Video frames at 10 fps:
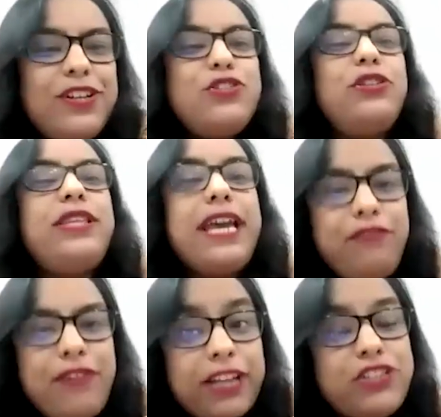So then
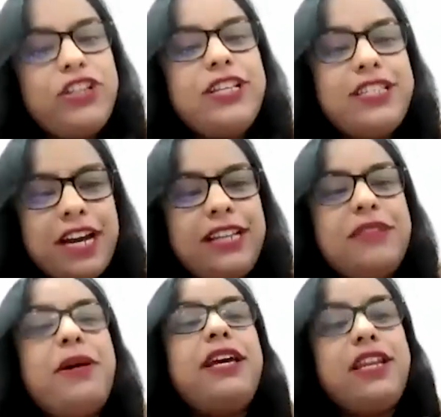we actually start the
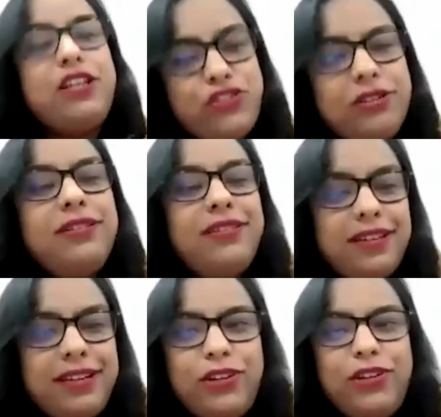migration, right?